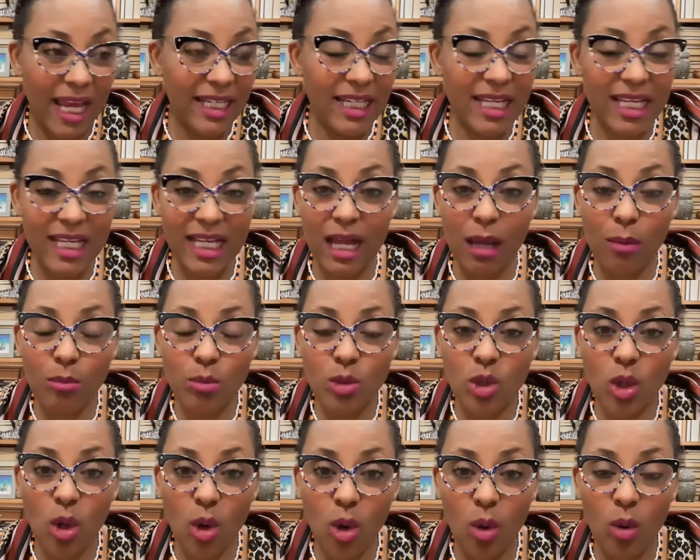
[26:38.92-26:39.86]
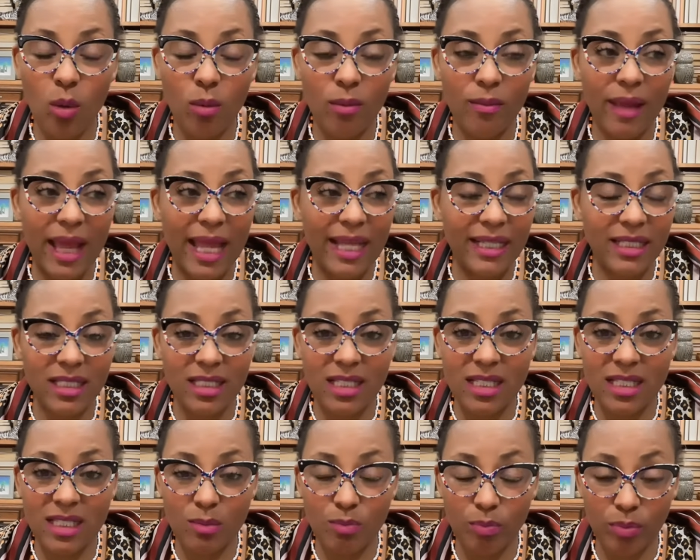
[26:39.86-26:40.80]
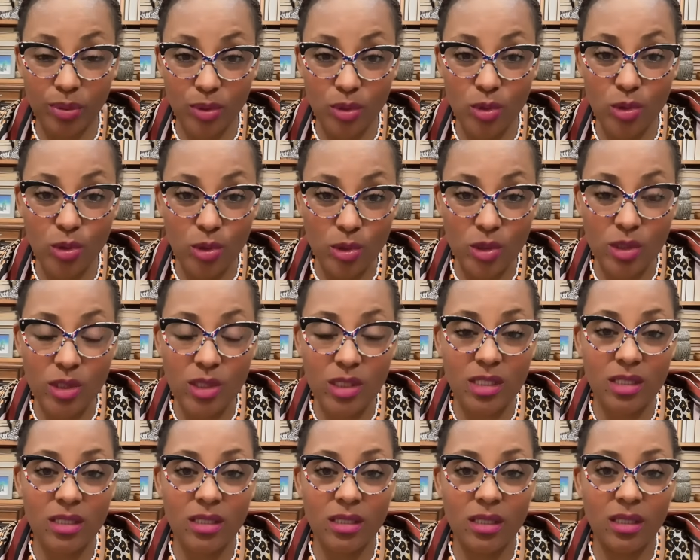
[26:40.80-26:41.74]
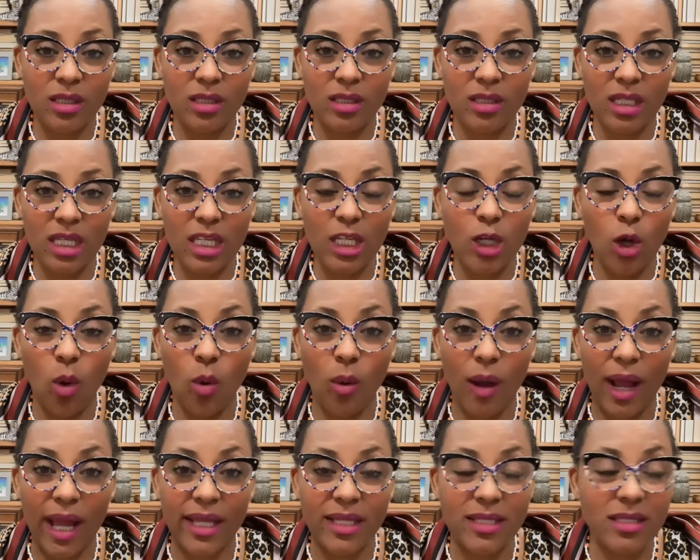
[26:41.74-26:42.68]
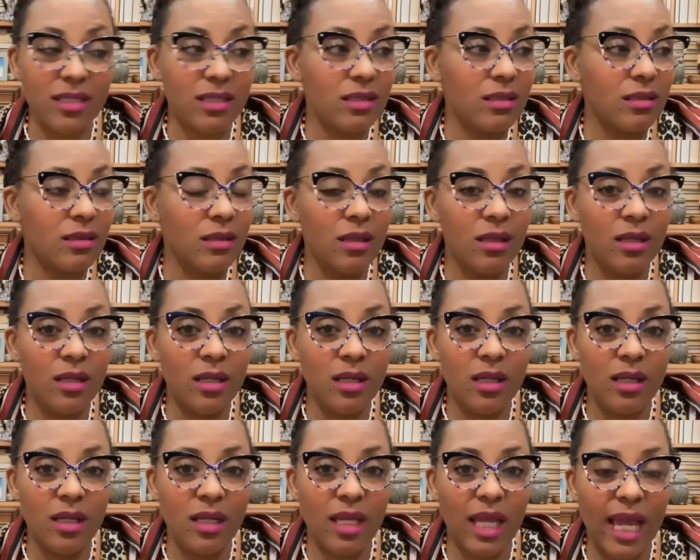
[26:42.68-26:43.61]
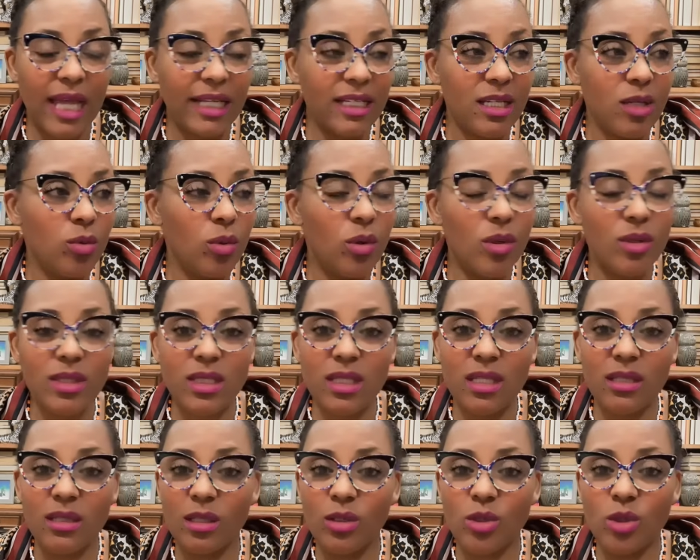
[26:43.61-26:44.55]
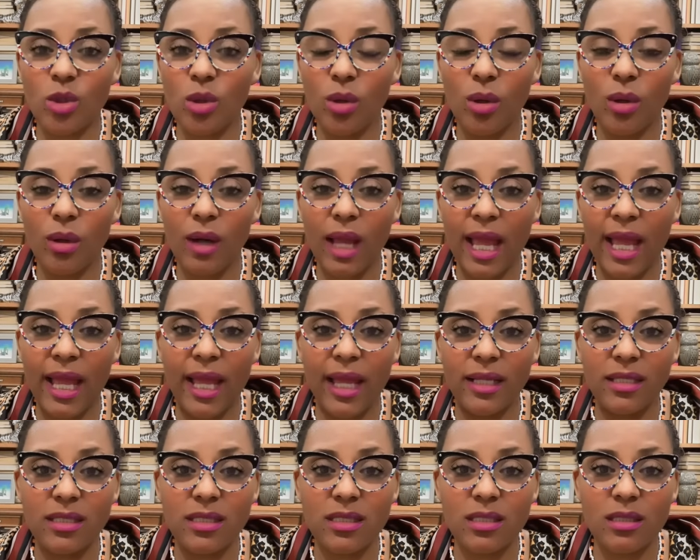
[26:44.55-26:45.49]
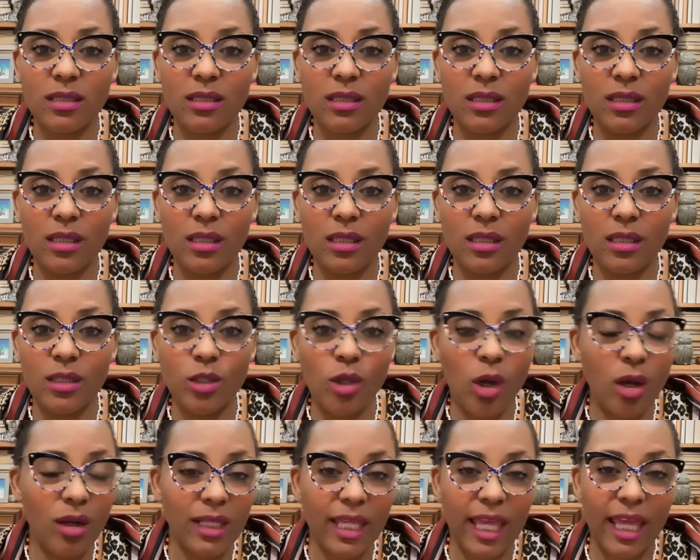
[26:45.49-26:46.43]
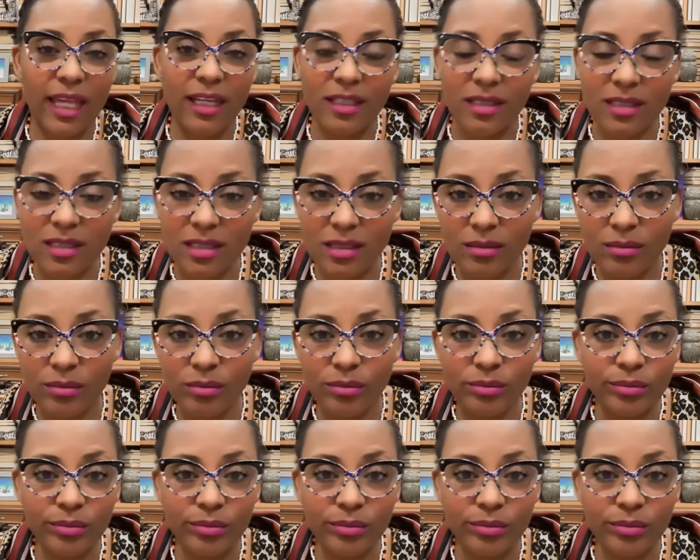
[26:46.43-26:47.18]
And he comes home and he's bruised, ego-wise. And he walks in the door and y'all get it.